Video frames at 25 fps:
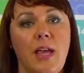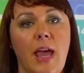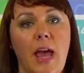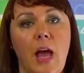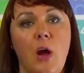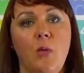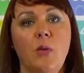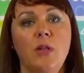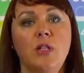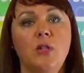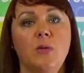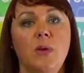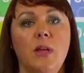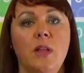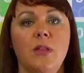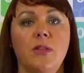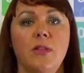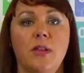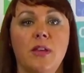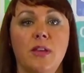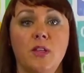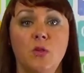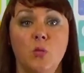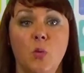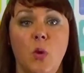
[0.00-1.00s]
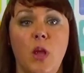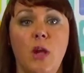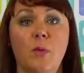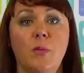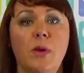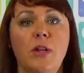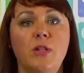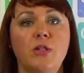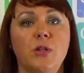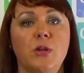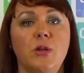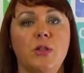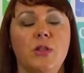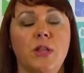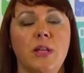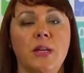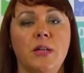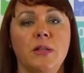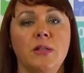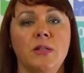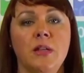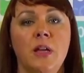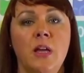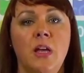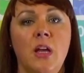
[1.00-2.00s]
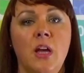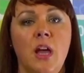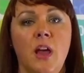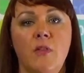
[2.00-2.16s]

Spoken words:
how we're doing things, when we do things.